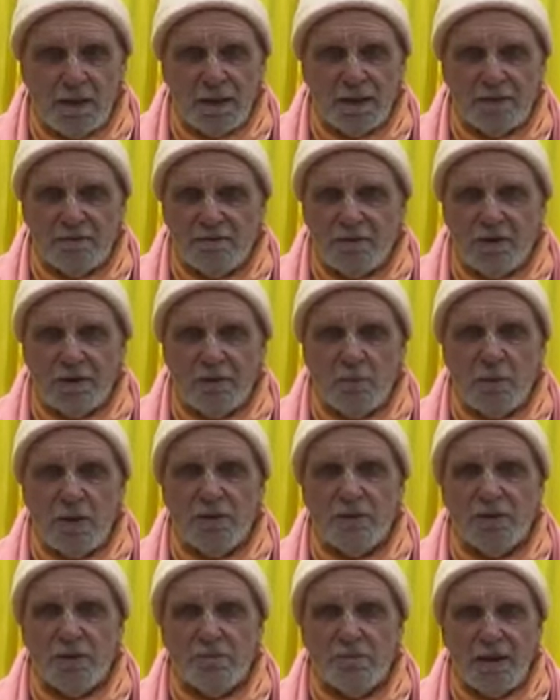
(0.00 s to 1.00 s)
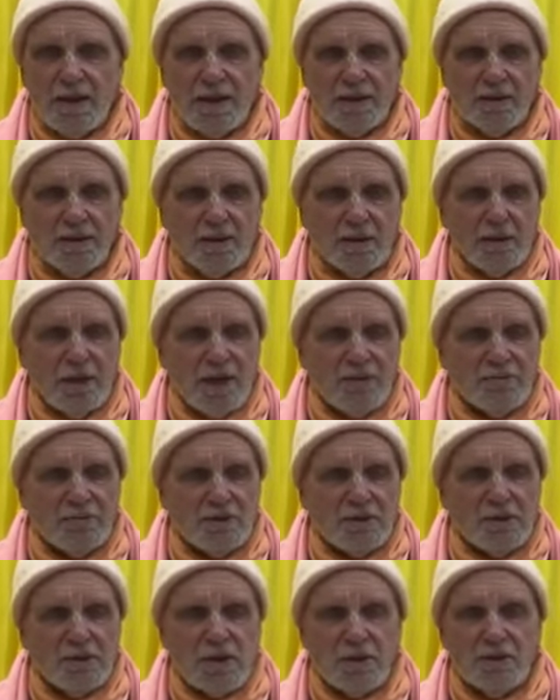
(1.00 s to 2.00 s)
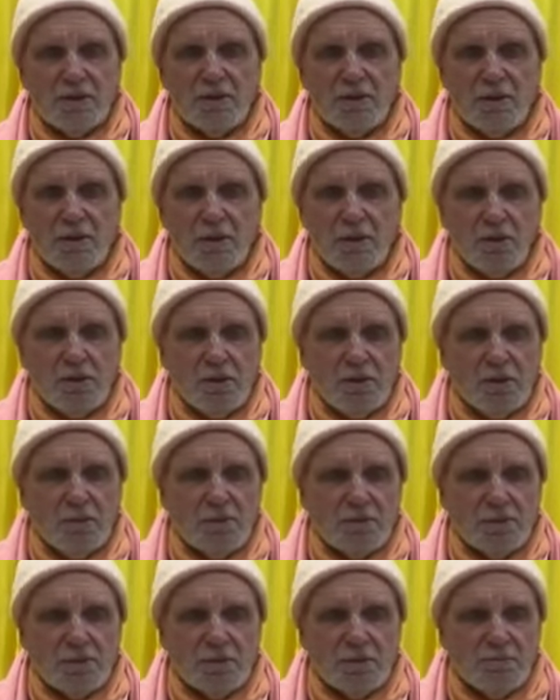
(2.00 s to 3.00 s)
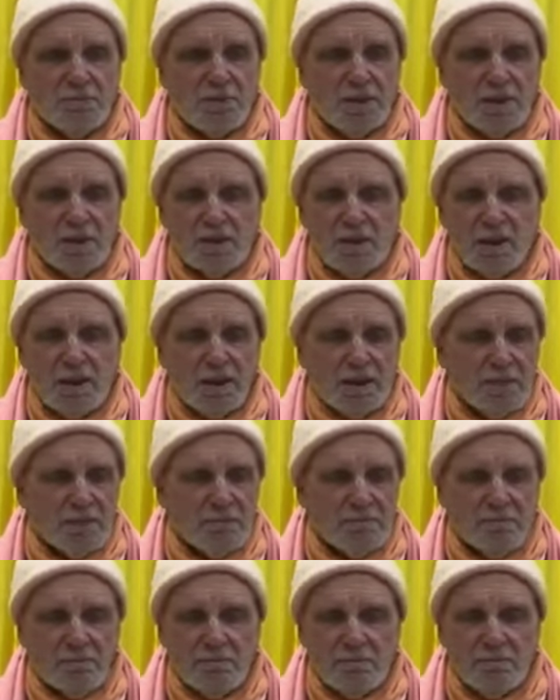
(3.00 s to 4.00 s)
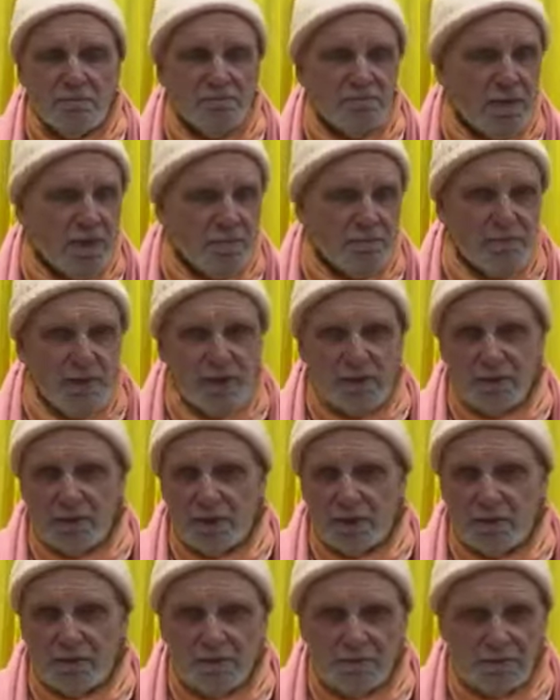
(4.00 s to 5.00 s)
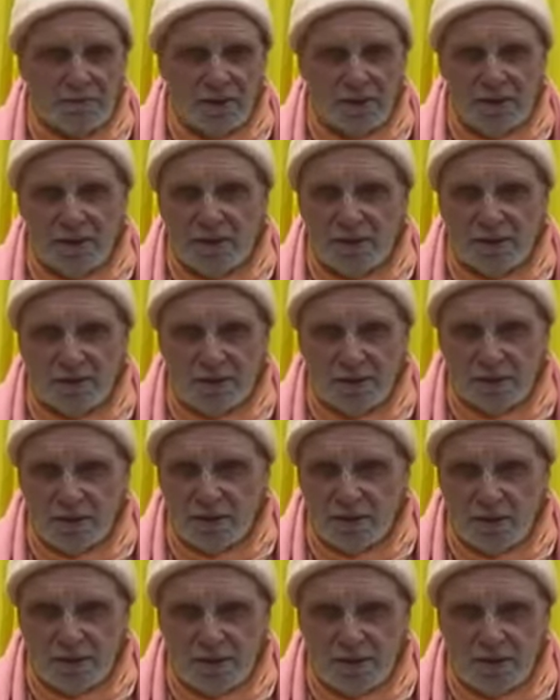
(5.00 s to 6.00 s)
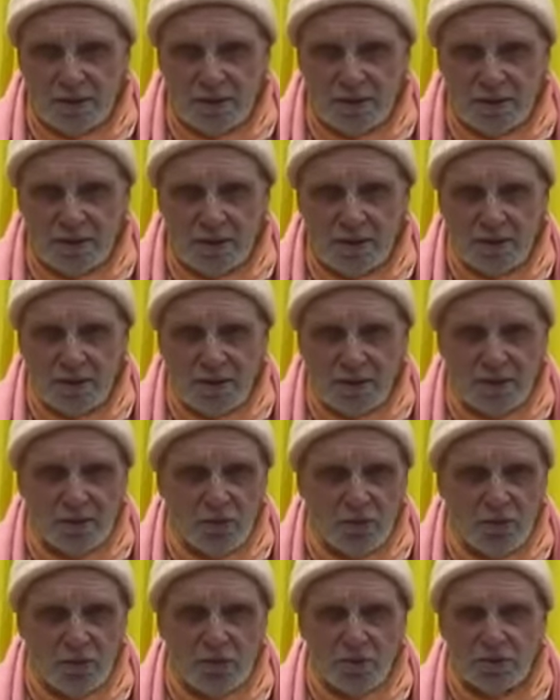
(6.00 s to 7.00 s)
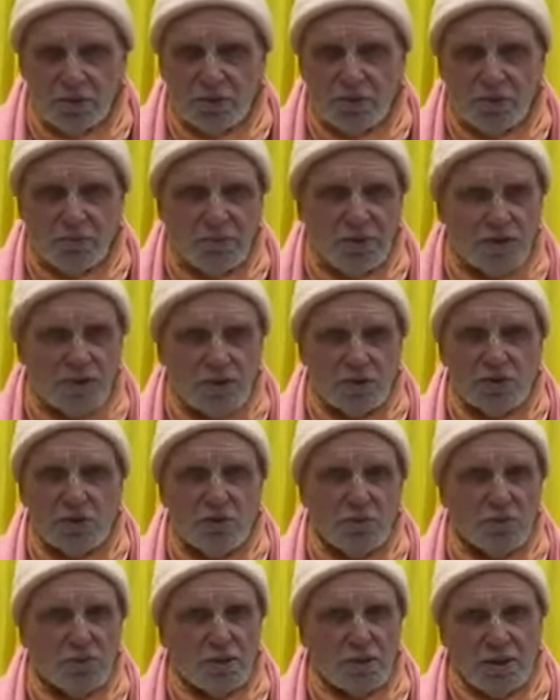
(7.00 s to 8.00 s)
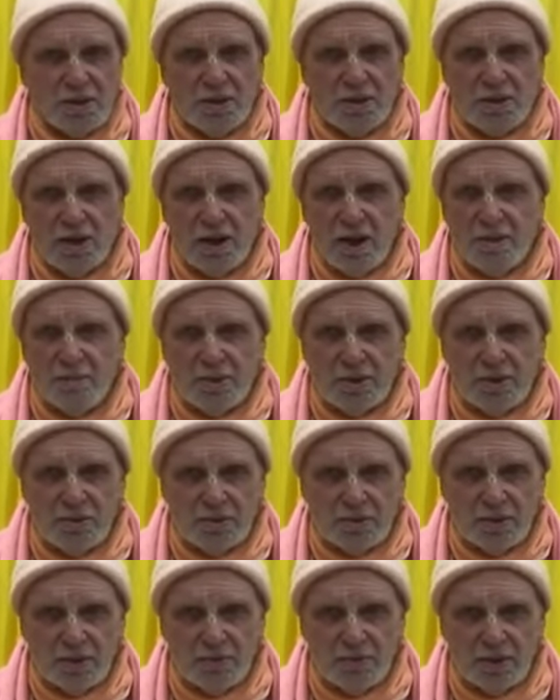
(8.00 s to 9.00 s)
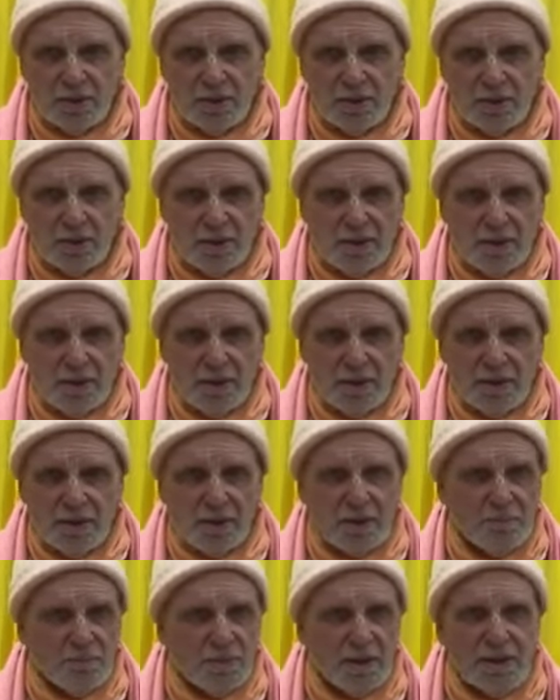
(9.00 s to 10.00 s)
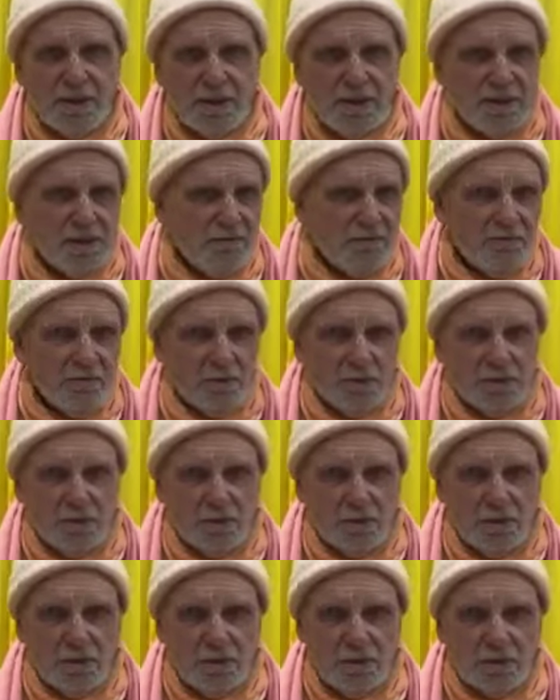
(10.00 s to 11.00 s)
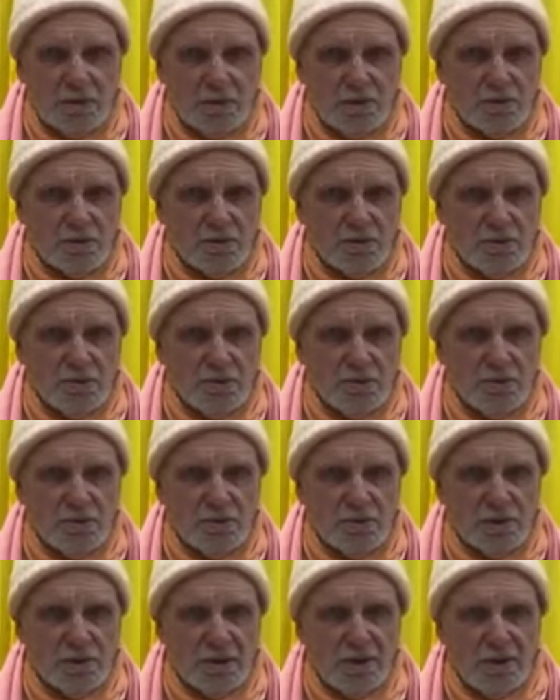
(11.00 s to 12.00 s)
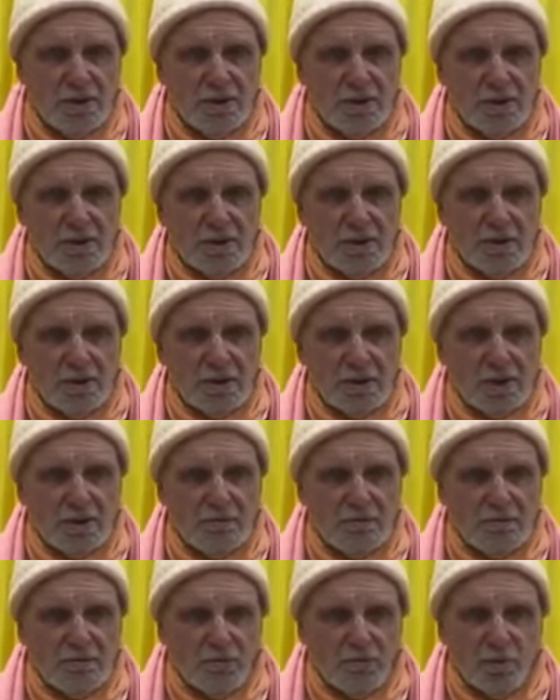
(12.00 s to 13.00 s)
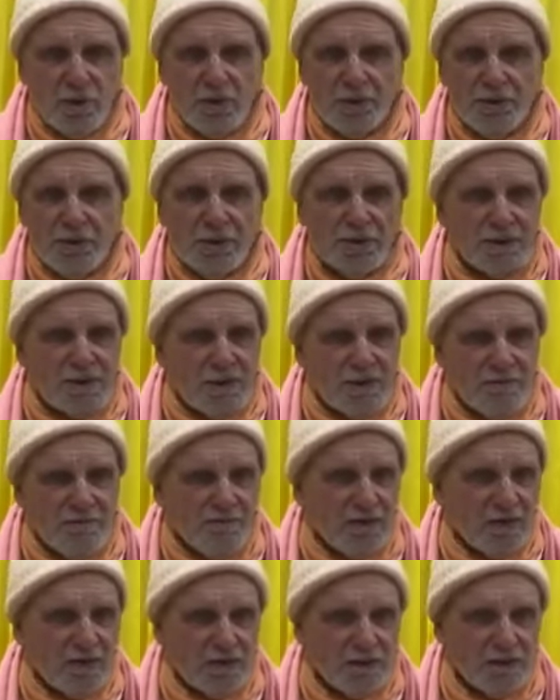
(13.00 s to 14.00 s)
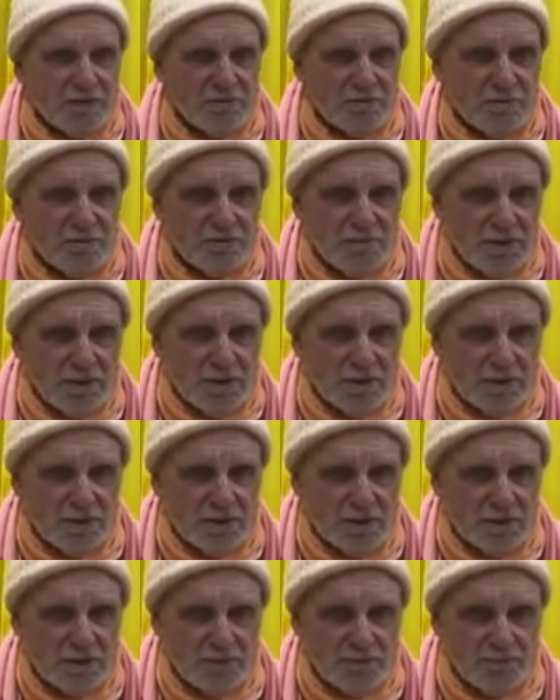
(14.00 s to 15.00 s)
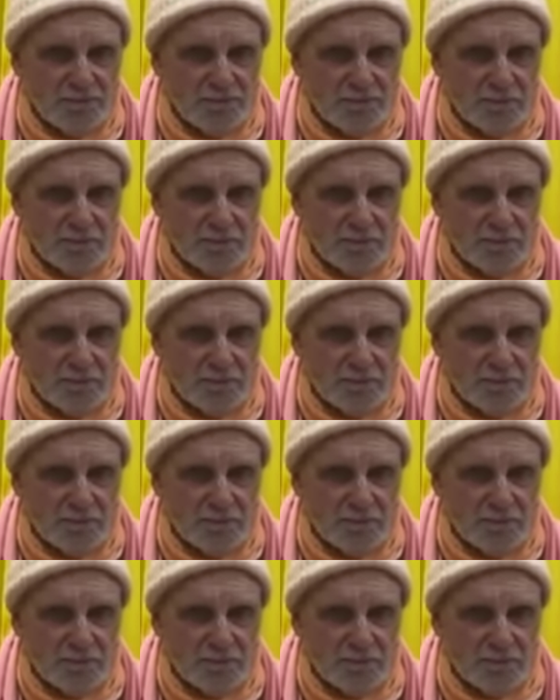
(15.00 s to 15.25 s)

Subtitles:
Like a very wealthy man can have a son who's a complete like barbarian idiot, you know, and or wants to be a soldier in the army or something. Completely different to the wealthy, say, Vaishya's